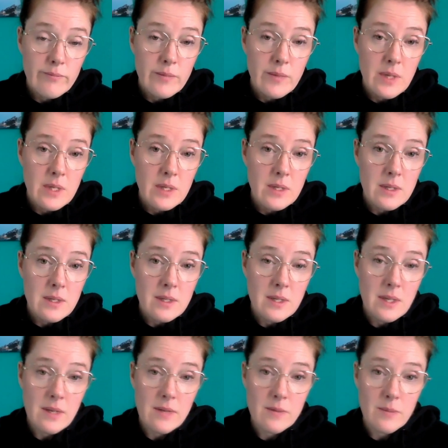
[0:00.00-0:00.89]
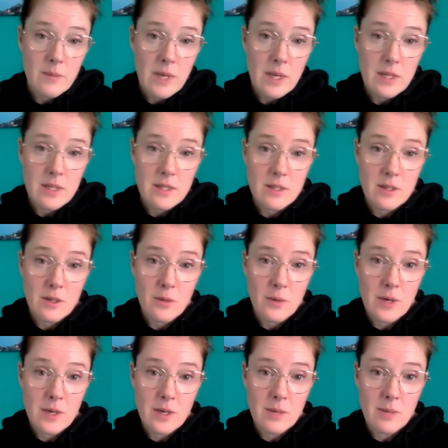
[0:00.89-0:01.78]
this is safe space. You're
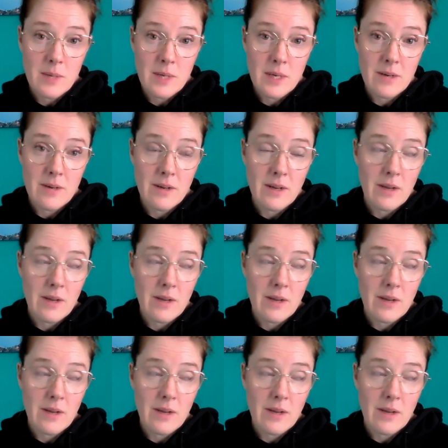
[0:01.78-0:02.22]
welcome here.